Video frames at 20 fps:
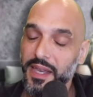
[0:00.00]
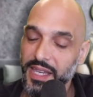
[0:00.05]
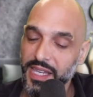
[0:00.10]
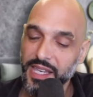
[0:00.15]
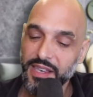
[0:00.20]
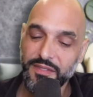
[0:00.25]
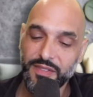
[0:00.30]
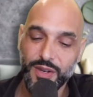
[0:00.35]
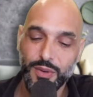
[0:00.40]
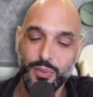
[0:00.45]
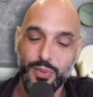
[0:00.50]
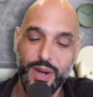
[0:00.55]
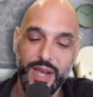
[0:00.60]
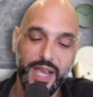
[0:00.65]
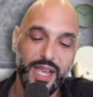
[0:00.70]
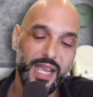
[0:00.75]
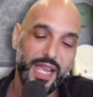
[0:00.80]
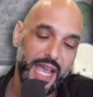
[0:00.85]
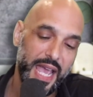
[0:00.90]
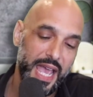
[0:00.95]
Give it
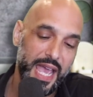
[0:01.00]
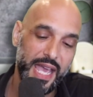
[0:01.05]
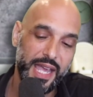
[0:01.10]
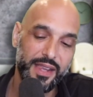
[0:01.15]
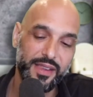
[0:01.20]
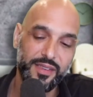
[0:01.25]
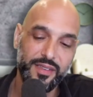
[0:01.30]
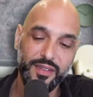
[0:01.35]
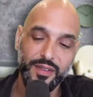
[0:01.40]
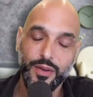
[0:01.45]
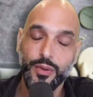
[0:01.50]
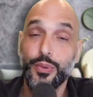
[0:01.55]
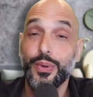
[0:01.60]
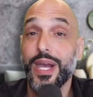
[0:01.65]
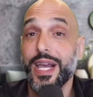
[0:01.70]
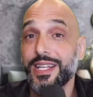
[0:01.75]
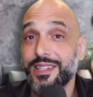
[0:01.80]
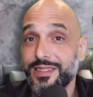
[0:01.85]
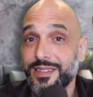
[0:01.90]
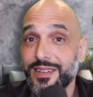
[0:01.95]
away and
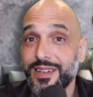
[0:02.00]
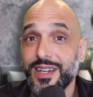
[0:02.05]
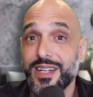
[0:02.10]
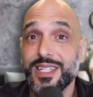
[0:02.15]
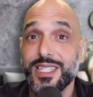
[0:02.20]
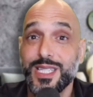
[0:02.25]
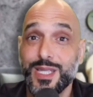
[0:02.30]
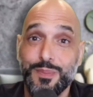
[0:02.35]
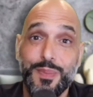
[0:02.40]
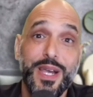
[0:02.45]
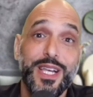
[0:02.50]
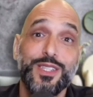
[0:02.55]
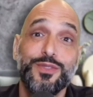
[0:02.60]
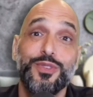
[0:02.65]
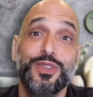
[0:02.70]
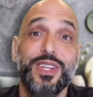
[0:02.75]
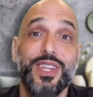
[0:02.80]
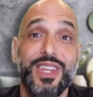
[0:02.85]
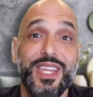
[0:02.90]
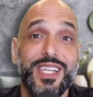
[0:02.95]
create space
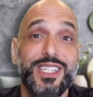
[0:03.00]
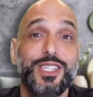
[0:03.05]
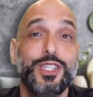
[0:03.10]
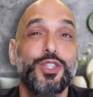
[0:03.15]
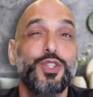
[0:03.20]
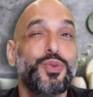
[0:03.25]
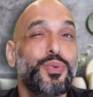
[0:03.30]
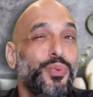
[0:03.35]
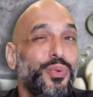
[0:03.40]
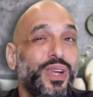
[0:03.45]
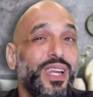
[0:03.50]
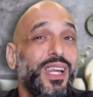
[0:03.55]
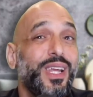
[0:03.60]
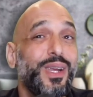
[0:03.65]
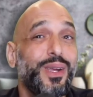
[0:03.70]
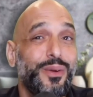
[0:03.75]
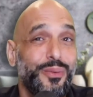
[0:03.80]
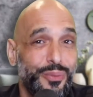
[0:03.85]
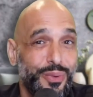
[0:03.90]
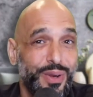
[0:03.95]
for the things that you
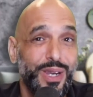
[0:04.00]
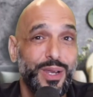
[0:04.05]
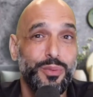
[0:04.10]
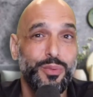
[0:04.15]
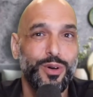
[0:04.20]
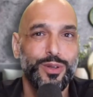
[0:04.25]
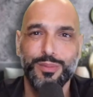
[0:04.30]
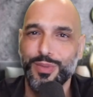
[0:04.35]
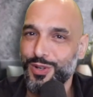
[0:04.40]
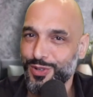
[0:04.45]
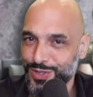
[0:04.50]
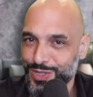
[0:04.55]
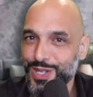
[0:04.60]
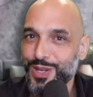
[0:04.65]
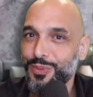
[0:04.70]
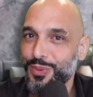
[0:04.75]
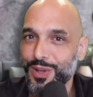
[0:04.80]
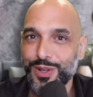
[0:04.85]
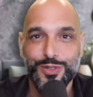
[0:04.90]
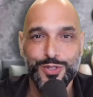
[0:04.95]
really, really want because they
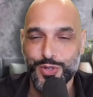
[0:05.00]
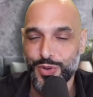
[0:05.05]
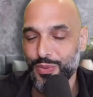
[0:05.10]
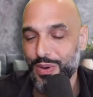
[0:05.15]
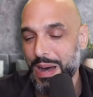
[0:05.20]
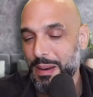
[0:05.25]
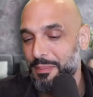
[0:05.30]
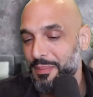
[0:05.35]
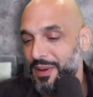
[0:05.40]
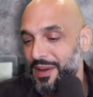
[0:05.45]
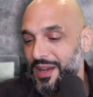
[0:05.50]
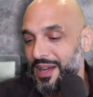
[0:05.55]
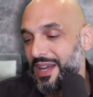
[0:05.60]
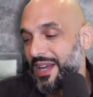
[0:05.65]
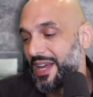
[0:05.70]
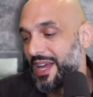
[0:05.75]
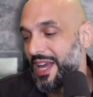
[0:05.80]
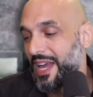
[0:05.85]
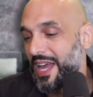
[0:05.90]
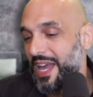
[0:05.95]
will show up.
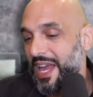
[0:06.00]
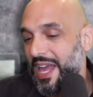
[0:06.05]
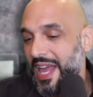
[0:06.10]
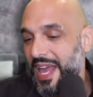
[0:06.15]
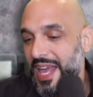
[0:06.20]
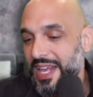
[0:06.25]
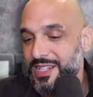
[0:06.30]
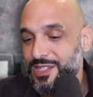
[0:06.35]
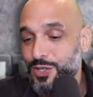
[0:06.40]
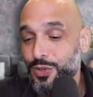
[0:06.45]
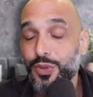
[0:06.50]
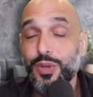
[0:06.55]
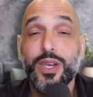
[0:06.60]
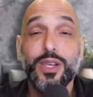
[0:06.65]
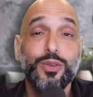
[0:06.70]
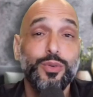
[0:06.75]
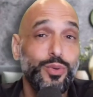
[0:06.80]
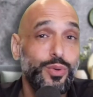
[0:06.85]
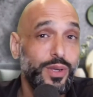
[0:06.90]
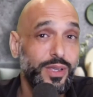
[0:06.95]
So you
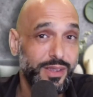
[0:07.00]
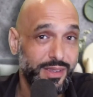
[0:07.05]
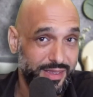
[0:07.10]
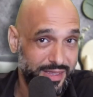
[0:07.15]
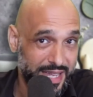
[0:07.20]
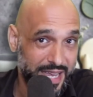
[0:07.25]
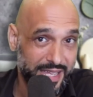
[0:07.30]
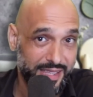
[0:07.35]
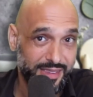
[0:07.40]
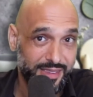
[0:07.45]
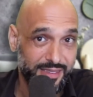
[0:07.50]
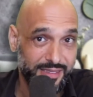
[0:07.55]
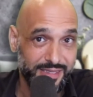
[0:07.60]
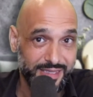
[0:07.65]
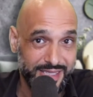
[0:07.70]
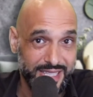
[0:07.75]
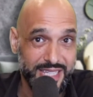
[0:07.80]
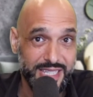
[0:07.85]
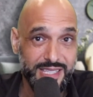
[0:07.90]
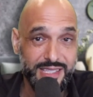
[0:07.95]
can do
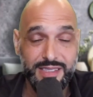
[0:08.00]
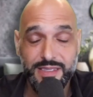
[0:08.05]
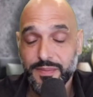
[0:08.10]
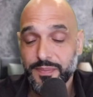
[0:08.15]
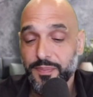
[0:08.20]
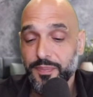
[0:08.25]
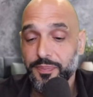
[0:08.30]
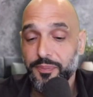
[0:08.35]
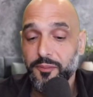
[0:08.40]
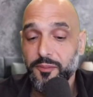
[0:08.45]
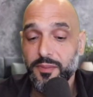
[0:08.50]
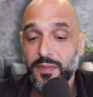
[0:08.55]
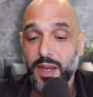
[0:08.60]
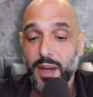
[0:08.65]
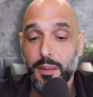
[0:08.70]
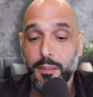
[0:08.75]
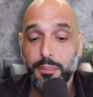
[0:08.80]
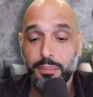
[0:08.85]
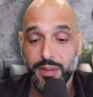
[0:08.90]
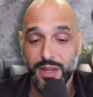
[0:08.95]
this.
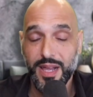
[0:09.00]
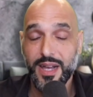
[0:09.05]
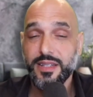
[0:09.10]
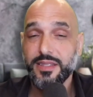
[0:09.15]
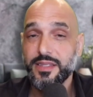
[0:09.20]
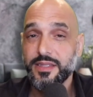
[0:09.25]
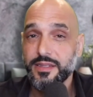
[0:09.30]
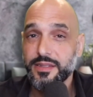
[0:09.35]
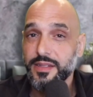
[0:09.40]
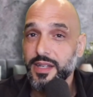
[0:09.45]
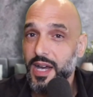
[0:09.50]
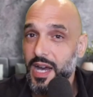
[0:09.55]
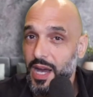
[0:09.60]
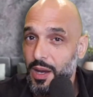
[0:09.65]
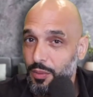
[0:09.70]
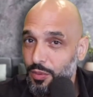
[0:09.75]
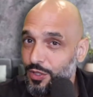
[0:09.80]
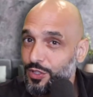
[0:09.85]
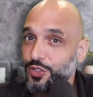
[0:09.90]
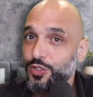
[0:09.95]
Plus,
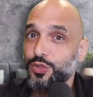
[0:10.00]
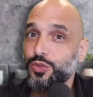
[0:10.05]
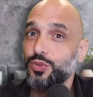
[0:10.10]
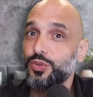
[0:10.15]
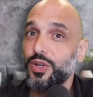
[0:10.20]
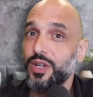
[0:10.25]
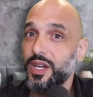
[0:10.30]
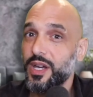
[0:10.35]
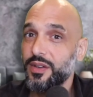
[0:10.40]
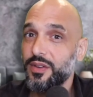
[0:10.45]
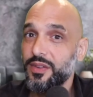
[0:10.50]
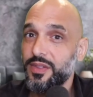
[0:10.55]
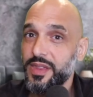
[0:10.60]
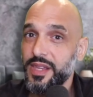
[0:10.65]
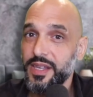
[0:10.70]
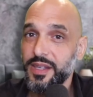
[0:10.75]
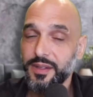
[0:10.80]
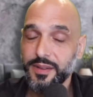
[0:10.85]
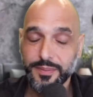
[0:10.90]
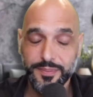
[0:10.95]
I want you to do another
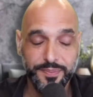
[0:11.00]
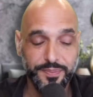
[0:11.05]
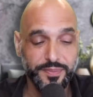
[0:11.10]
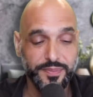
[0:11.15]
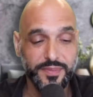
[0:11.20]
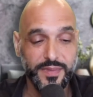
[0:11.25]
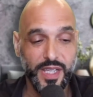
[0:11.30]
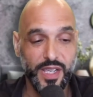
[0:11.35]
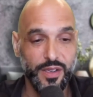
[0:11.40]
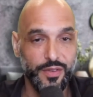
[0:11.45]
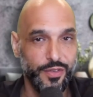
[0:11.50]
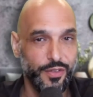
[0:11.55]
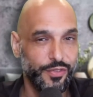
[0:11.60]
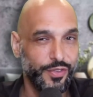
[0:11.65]
thing, if